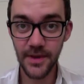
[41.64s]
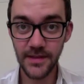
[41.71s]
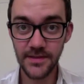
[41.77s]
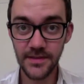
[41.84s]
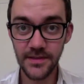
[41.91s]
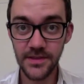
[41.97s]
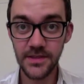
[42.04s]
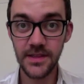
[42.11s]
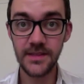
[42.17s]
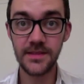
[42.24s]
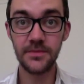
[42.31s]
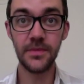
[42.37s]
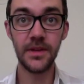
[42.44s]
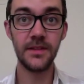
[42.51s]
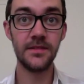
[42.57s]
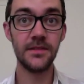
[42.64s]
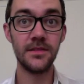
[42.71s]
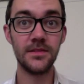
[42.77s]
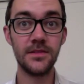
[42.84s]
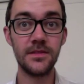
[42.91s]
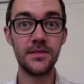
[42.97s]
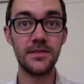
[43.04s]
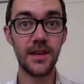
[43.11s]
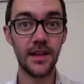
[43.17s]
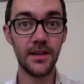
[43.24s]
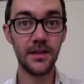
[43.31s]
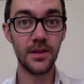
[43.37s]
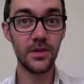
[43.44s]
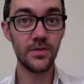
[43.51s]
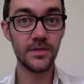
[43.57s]
message is a message
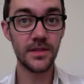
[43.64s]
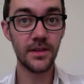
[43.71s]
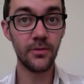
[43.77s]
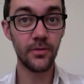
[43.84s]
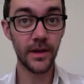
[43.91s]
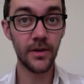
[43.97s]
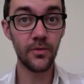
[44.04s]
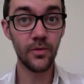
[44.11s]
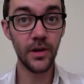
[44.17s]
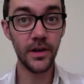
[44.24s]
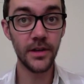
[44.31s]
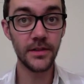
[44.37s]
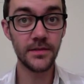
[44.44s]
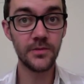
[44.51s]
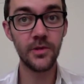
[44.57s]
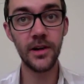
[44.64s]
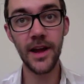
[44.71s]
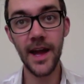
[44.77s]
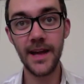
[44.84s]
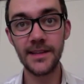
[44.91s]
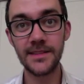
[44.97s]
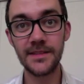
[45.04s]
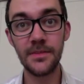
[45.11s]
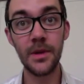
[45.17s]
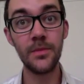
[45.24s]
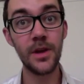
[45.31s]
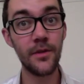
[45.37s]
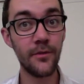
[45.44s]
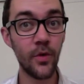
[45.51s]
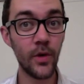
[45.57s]
sent using written words, whereas
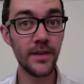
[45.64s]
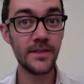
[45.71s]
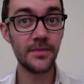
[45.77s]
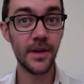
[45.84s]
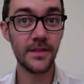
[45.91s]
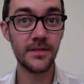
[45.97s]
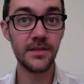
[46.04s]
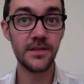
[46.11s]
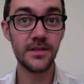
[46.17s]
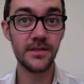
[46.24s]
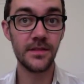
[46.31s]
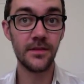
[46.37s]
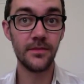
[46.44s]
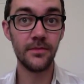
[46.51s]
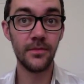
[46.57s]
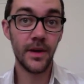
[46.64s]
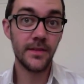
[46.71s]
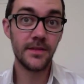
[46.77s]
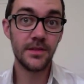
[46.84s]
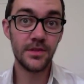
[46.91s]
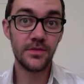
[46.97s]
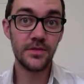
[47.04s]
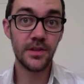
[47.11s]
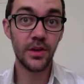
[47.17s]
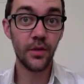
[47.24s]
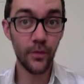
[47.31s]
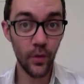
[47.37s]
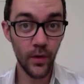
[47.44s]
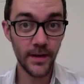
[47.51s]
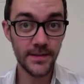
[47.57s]
maybe a voice message is a message using
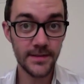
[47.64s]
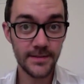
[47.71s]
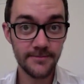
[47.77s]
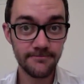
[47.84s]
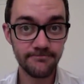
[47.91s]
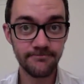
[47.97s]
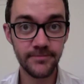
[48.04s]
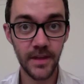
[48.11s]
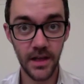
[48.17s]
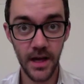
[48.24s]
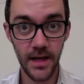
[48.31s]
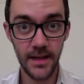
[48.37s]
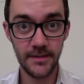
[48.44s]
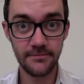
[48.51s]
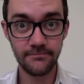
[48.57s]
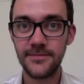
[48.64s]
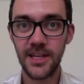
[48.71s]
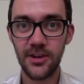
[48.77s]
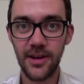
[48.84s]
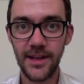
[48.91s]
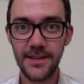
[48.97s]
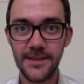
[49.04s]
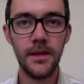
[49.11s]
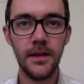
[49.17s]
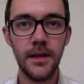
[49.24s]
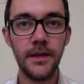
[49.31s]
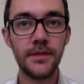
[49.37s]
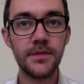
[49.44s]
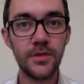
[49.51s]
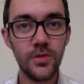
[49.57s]
your voice. Got it? Great.
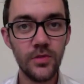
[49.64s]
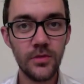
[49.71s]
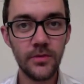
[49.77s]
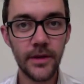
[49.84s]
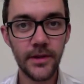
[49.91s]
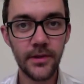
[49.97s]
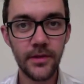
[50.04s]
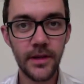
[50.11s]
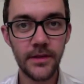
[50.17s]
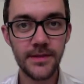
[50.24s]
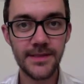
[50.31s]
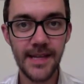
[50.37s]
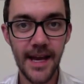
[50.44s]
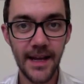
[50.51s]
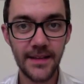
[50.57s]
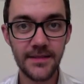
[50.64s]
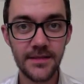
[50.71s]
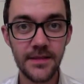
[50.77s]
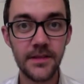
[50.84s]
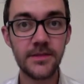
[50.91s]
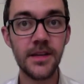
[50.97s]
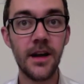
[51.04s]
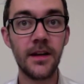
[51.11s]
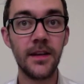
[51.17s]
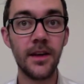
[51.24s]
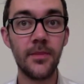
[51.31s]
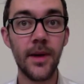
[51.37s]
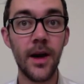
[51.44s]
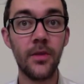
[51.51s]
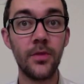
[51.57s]
In school, when you hear text, they're talking
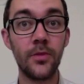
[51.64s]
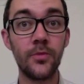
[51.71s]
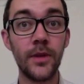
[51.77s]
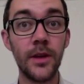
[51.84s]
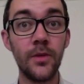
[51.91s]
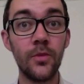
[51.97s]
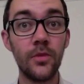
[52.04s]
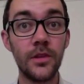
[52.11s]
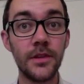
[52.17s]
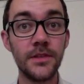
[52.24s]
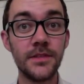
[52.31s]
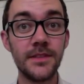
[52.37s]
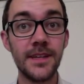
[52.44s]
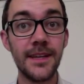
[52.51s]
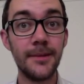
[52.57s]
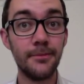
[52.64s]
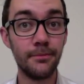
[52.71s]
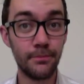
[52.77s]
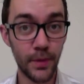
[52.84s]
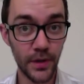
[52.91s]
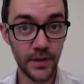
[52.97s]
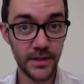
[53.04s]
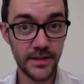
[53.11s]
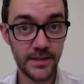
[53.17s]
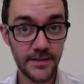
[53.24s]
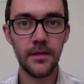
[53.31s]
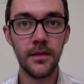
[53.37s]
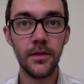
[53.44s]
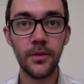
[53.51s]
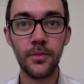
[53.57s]
about the written words in books.
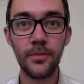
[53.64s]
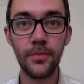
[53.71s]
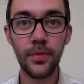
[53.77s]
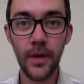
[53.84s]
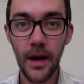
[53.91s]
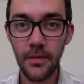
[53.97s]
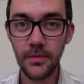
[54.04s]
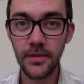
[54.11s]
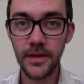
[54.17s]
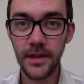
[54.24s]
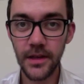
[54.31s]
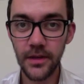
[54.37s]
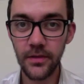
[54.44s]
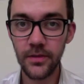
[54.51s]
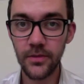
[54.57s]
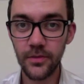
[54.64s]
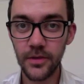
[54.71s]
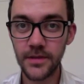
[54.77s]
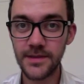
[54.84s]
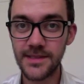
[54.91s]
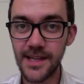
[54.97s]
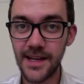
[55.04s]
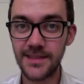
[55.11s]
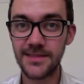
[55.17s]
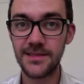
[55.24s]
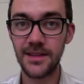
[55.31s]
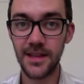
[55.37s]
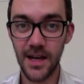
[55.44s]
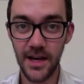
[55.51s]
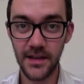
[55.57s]
You'll probably hear the word text
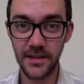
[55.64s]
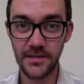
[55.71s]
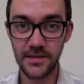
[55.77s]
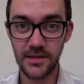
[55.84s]
a lot in